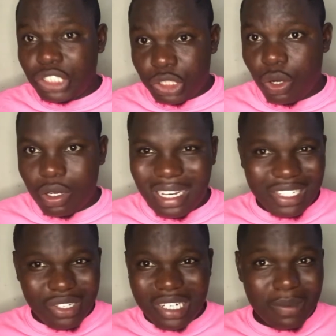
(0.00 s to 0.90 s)
sure, are you
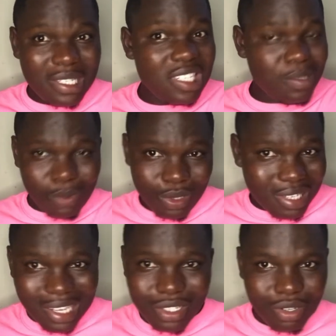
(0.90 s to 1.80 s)
sure this person is
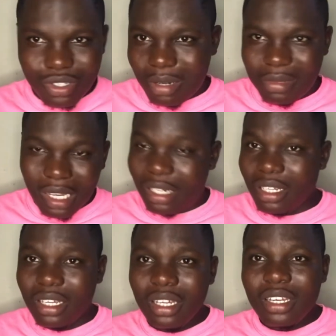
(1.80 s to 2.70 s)
possessed or something?
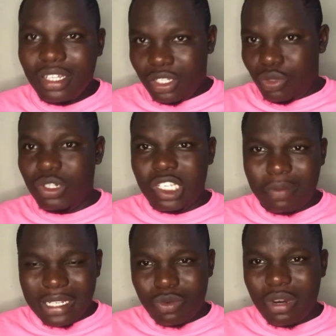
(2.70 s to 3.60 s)
Do this
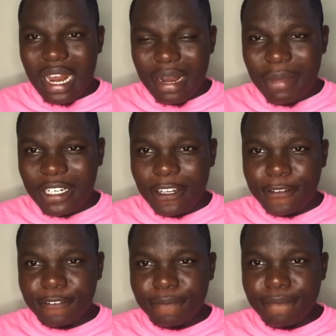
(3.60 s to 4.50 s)
particular remedy.
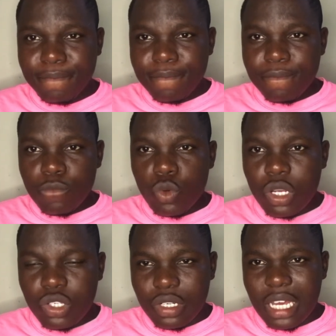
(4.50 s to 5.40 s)

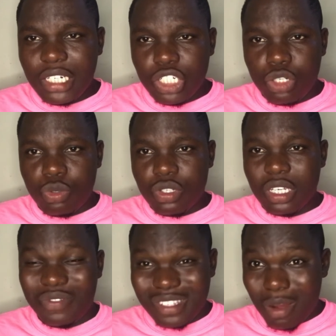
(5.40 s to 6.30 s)
Once you get the juice,
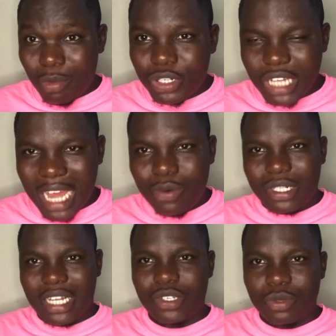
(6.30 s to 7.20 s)
if it's not much, add
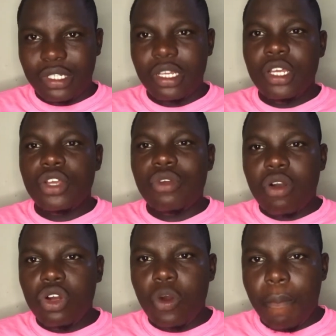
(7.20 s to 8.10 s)
water to it. You are
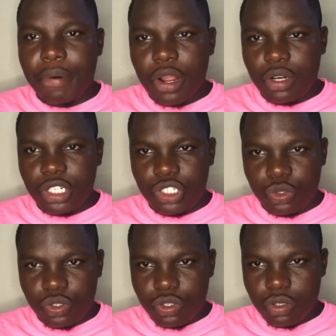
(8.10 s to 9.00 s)
going to pray on the
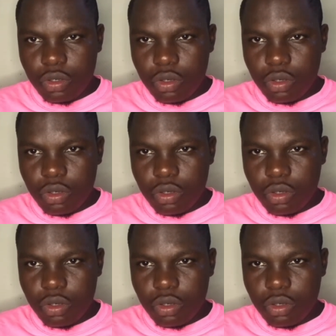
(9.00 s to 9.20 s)
juice.